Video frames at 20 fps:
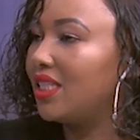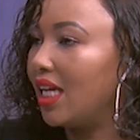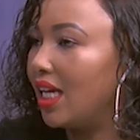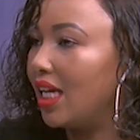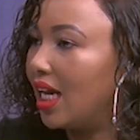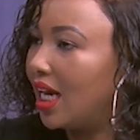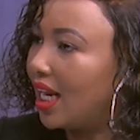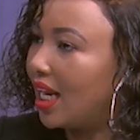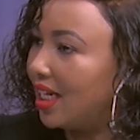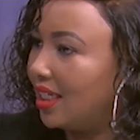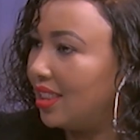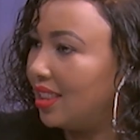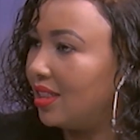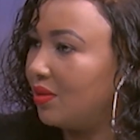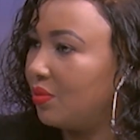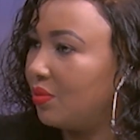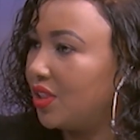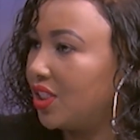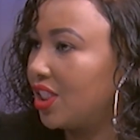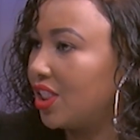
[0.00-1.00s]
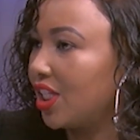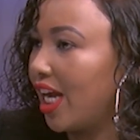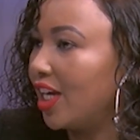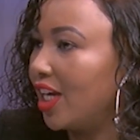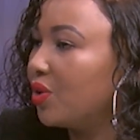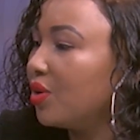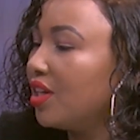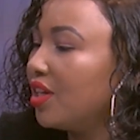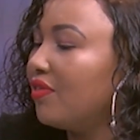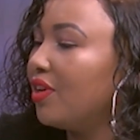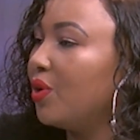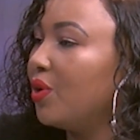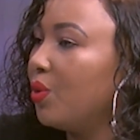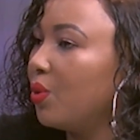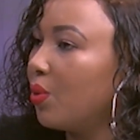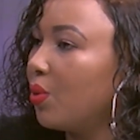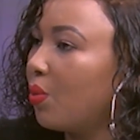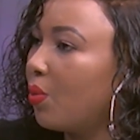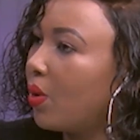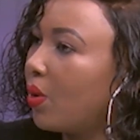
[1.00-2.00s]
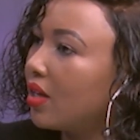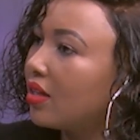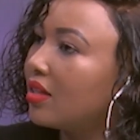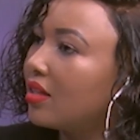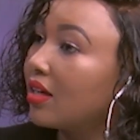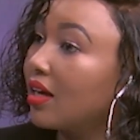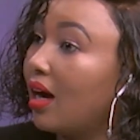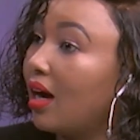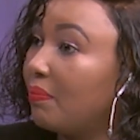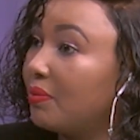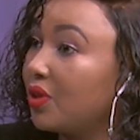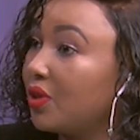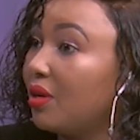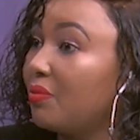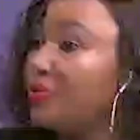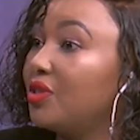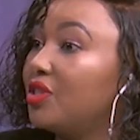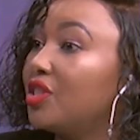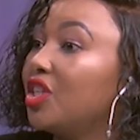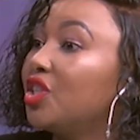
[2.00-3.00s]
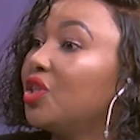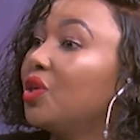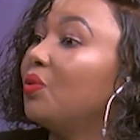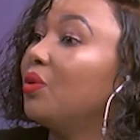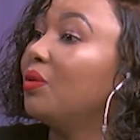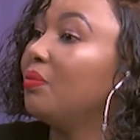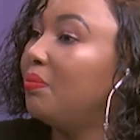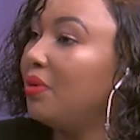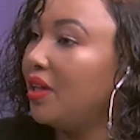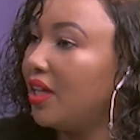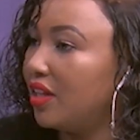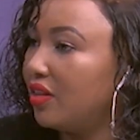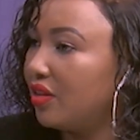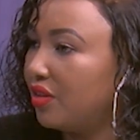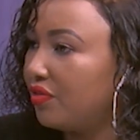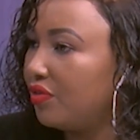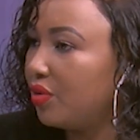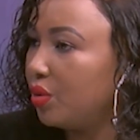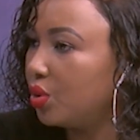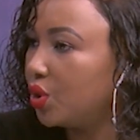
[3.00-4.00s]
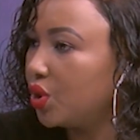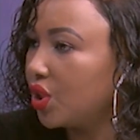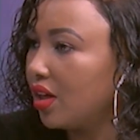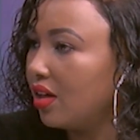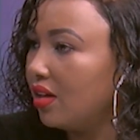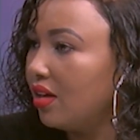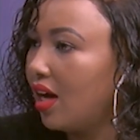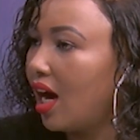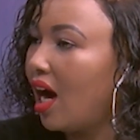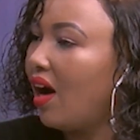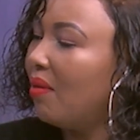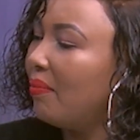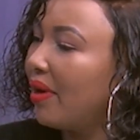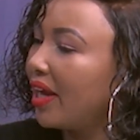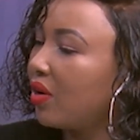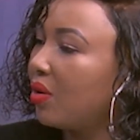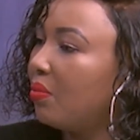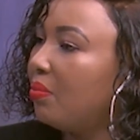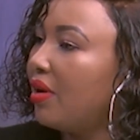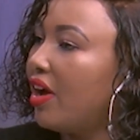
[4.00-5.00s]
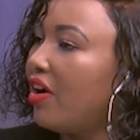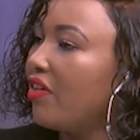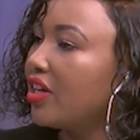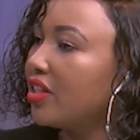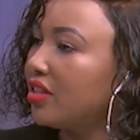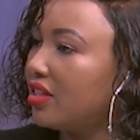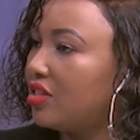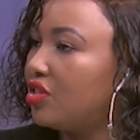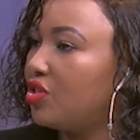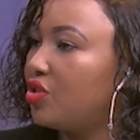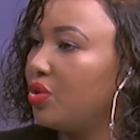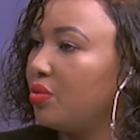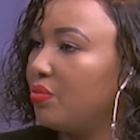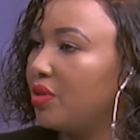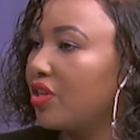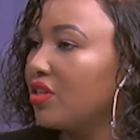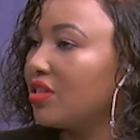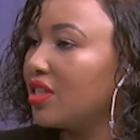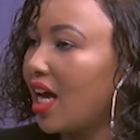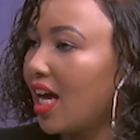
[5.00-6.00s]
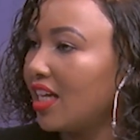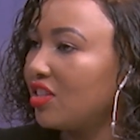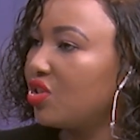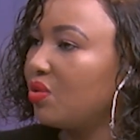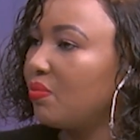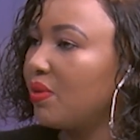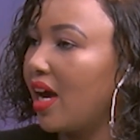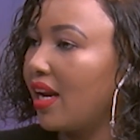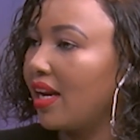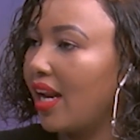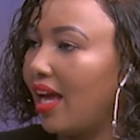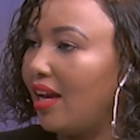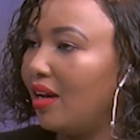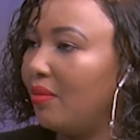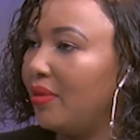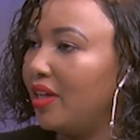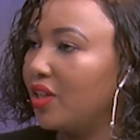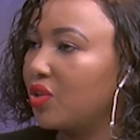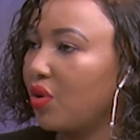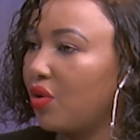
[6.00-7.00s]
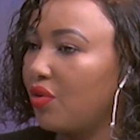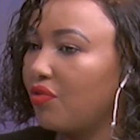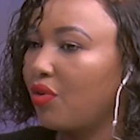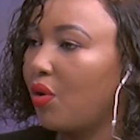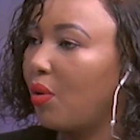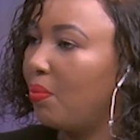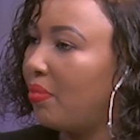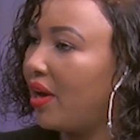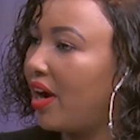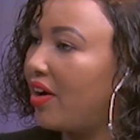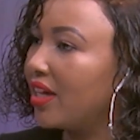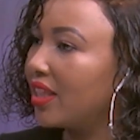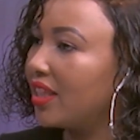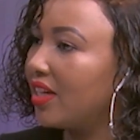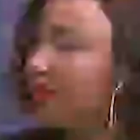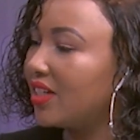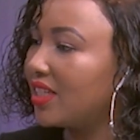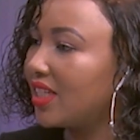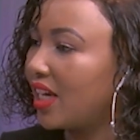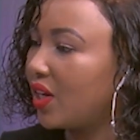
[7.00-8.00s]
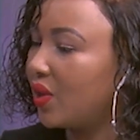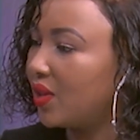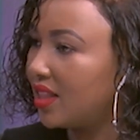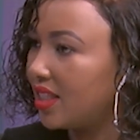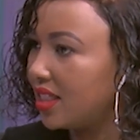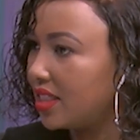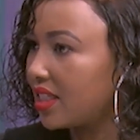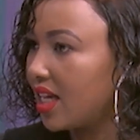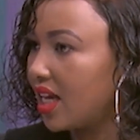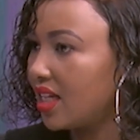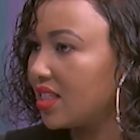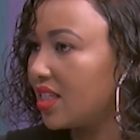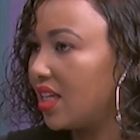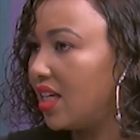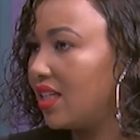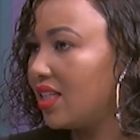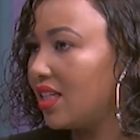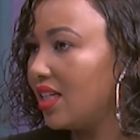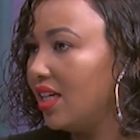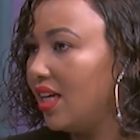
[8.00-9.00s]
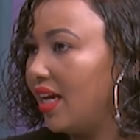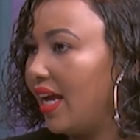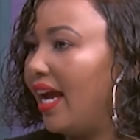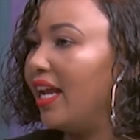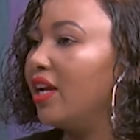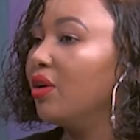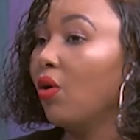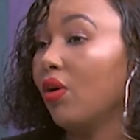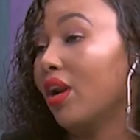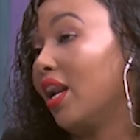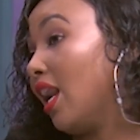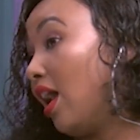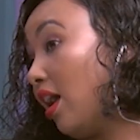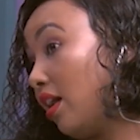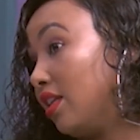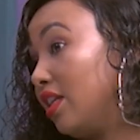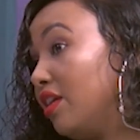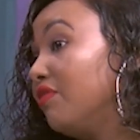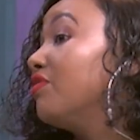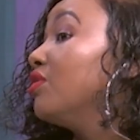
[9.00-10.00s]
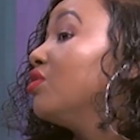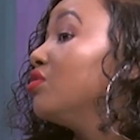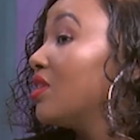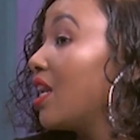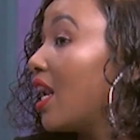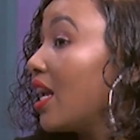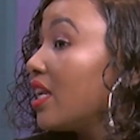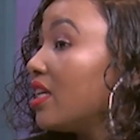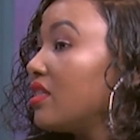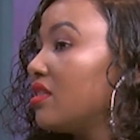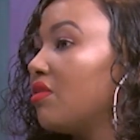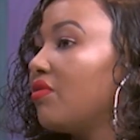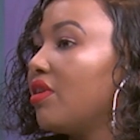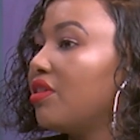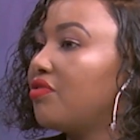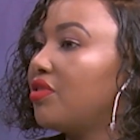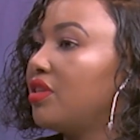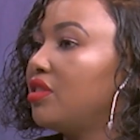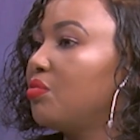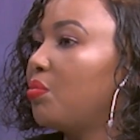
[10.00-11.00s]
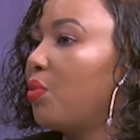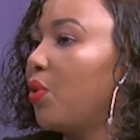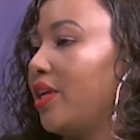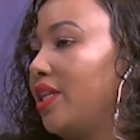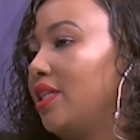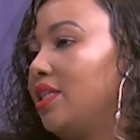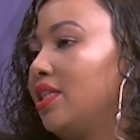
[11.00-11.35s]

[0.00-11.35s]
in land, which I don't even know what the capital appreciation will be in the future, how am I comparing this to? Because there has to be an element of comparing the return on this asset and on land, if we use land as a reference point.